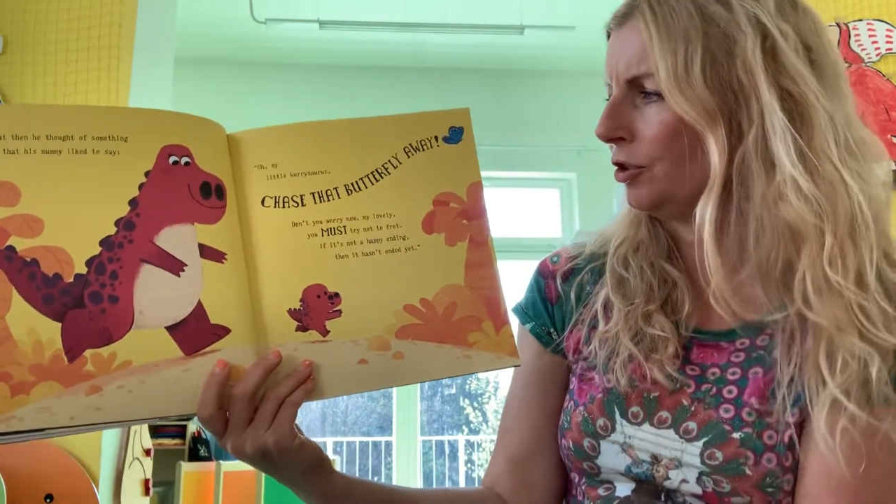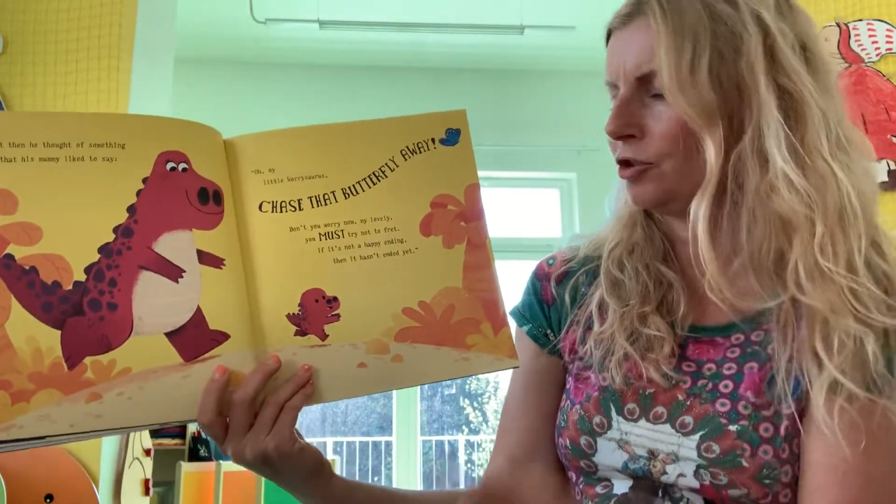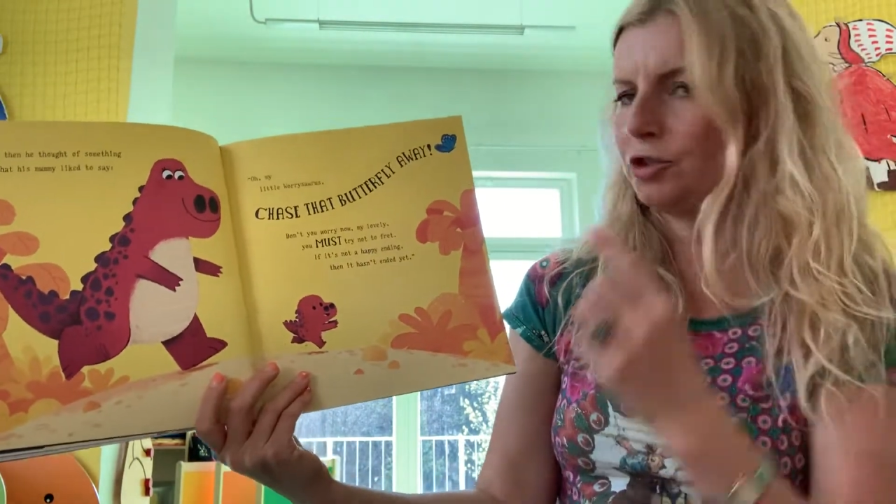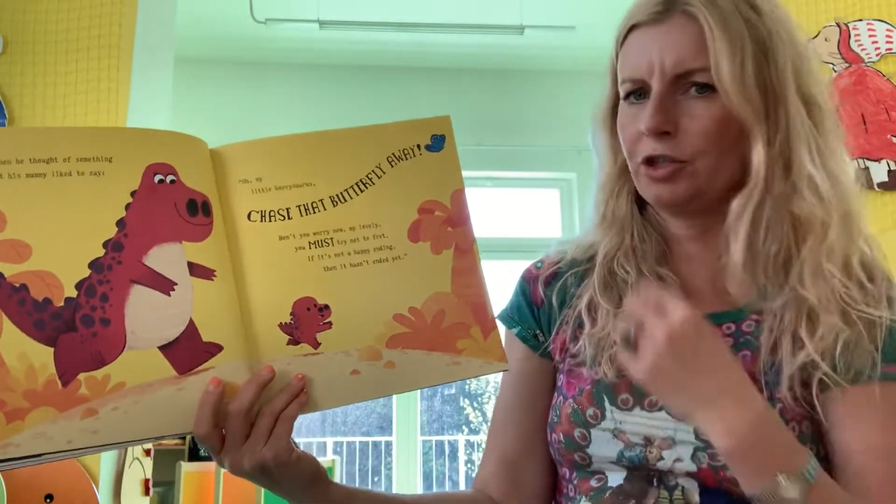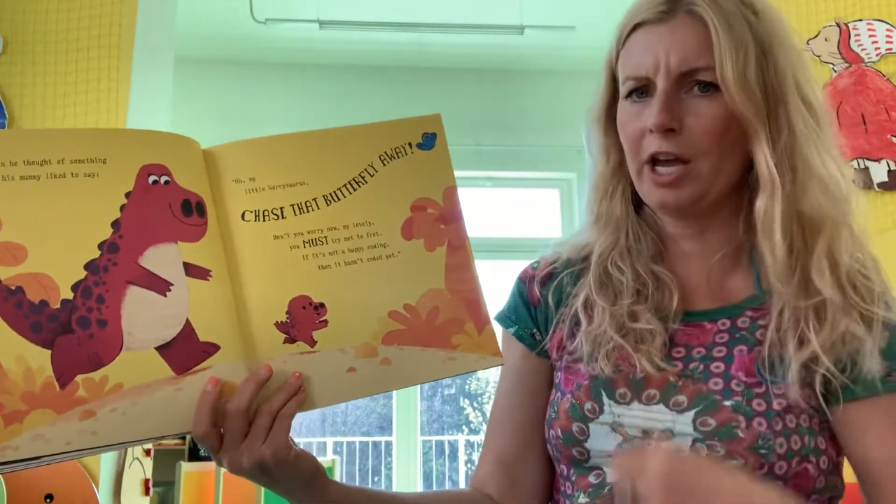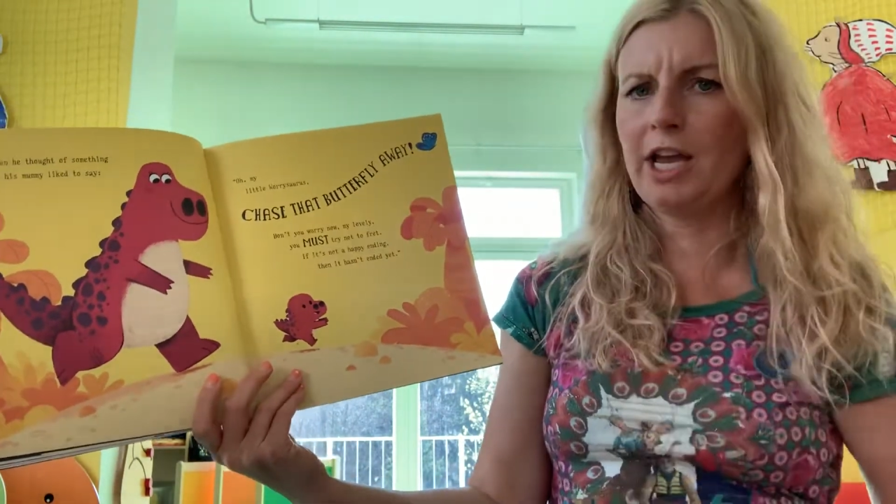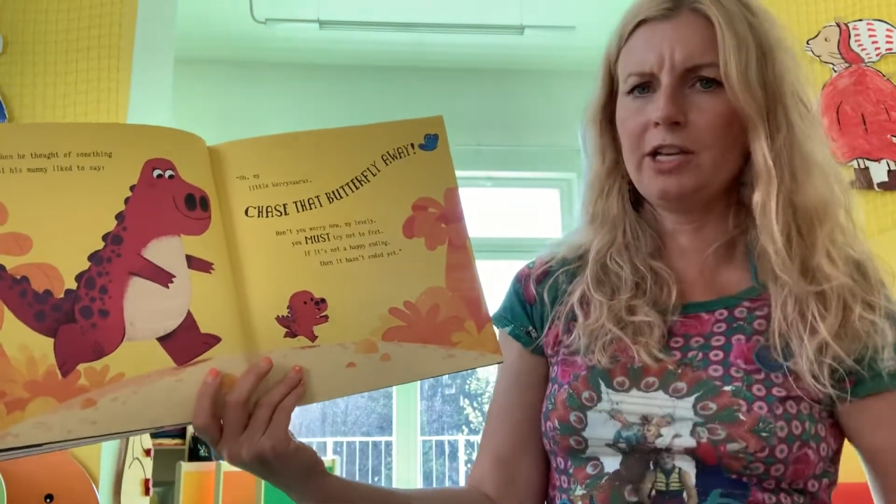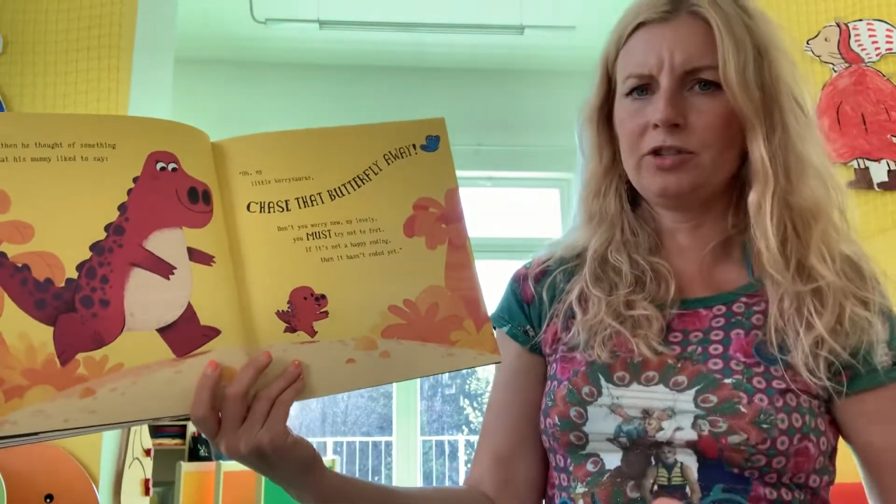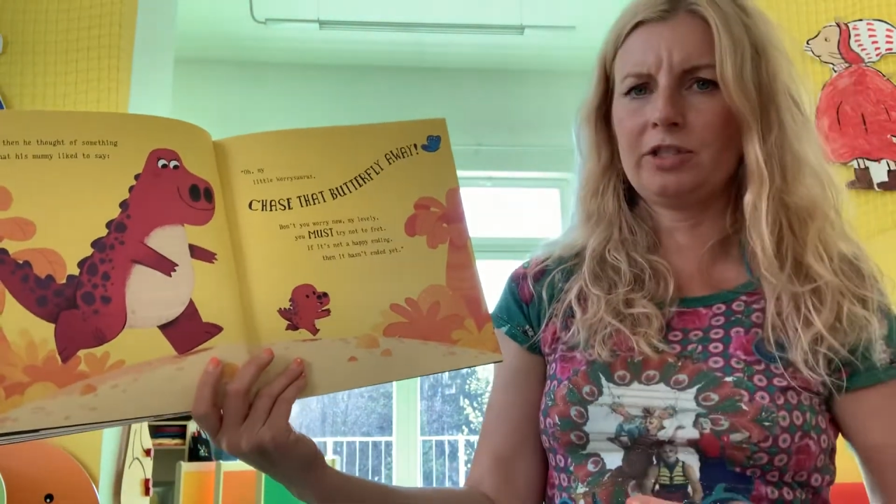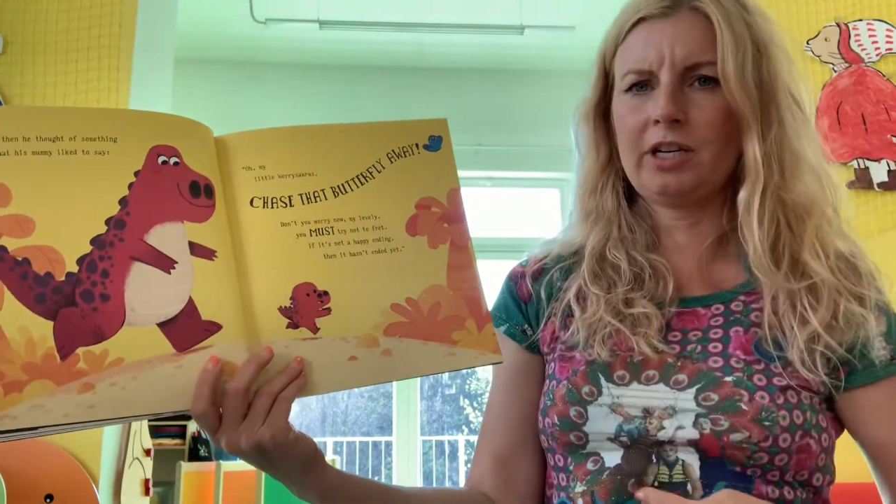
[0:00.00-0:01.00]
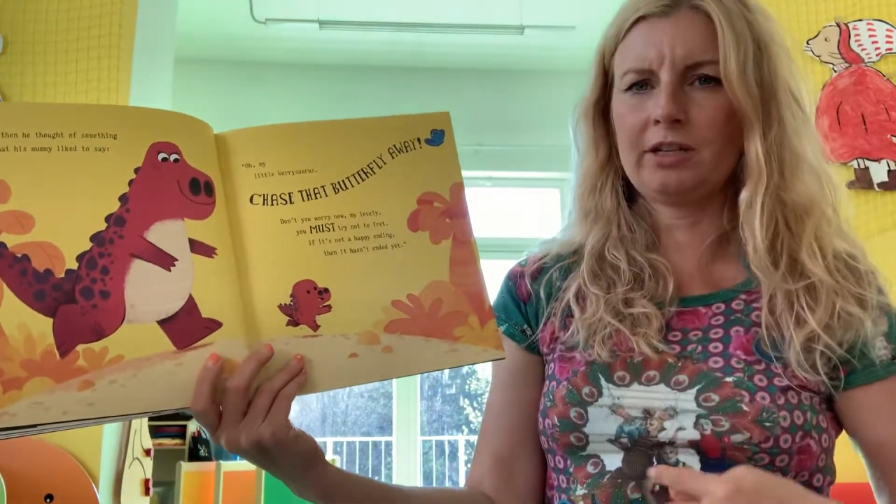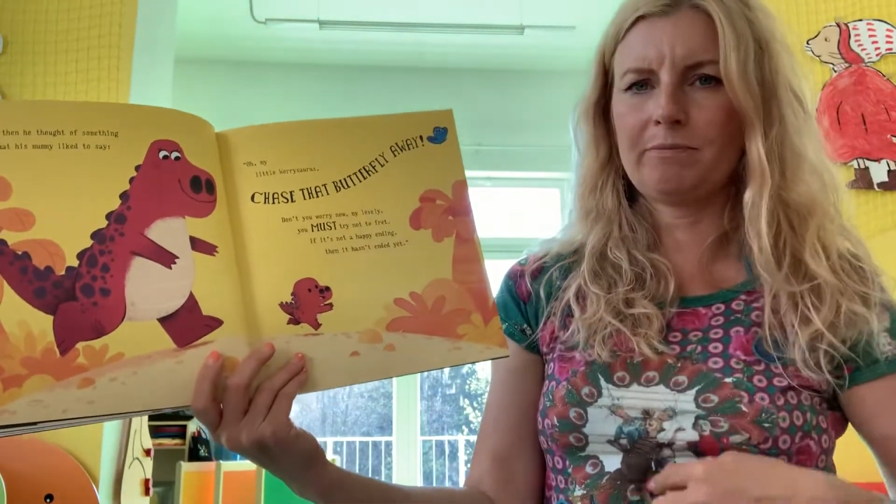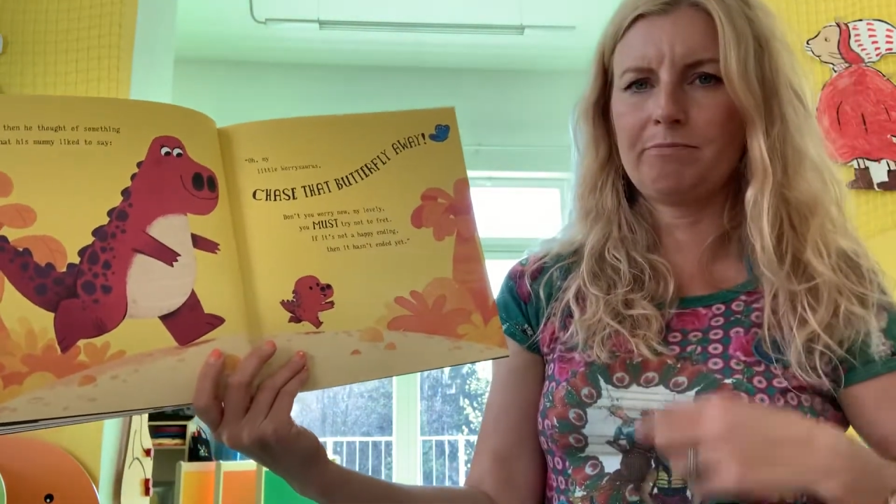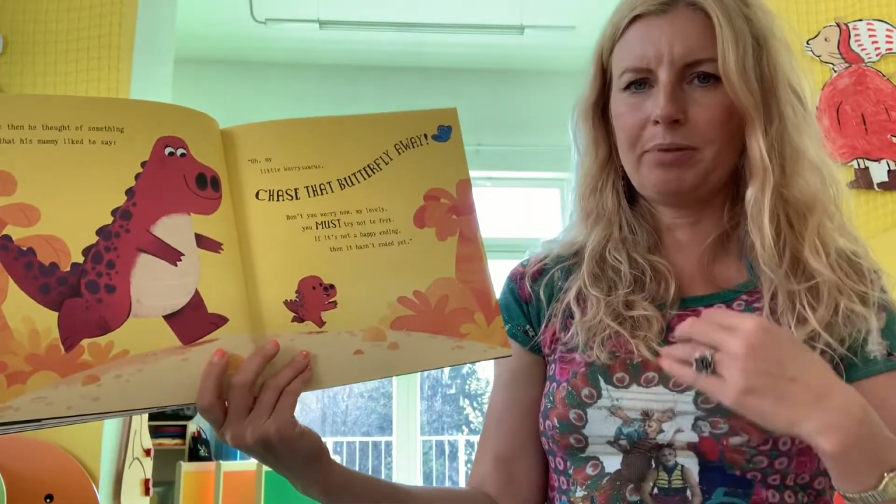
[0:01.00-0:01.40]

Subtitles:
chase that